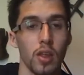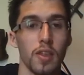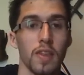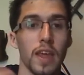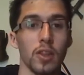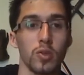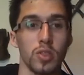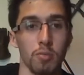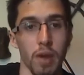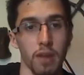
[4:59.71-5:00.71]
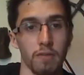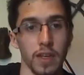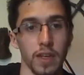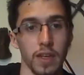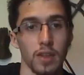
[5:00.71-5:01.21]
then they lose the
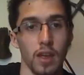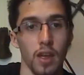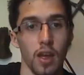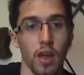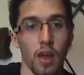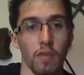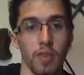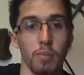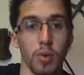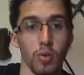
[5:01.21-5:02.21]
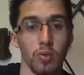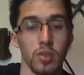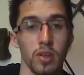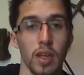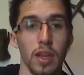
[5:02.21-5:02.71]
benefits of the
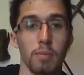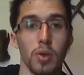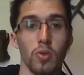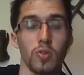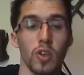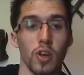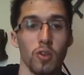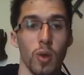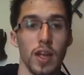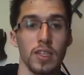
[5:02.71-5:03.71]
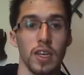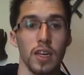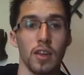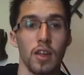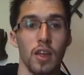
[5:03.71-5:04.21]
boons. And boons are granted